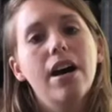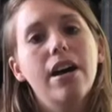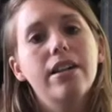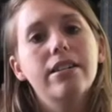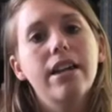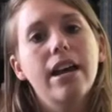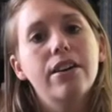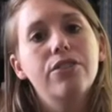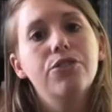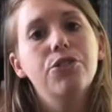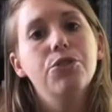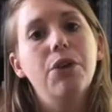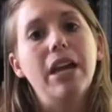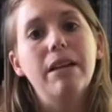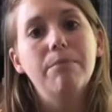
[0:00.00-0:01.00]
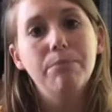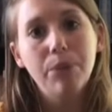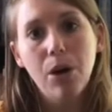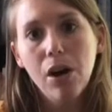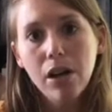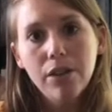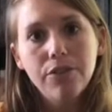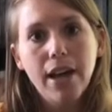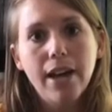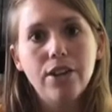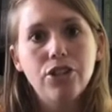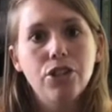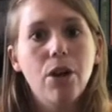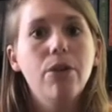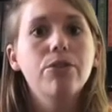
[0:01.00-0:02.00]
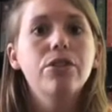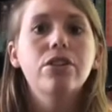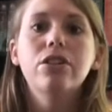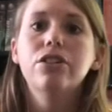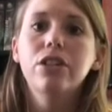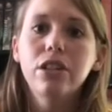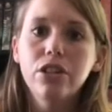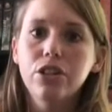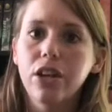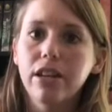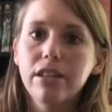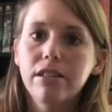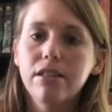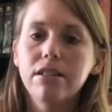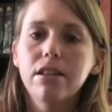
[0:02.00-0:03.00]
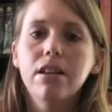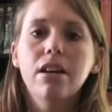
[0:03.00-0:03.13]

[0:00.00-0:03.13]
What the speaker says: next to a book that showed ninjas.